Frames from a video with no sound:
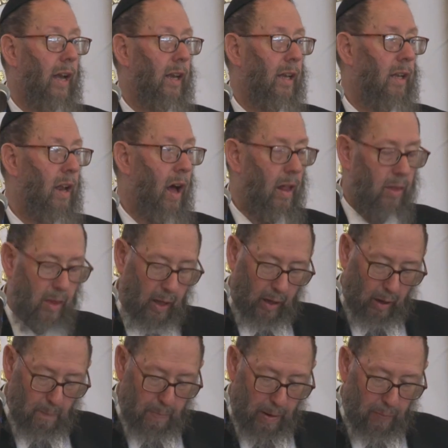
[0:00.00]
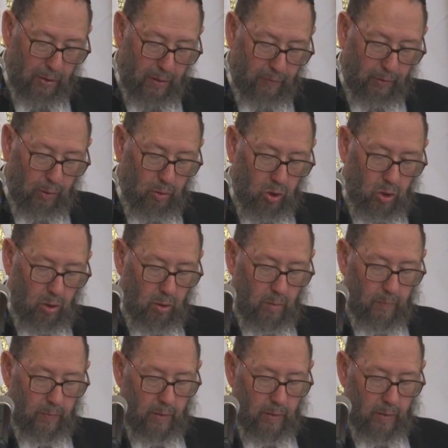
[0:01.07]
did not think about the future.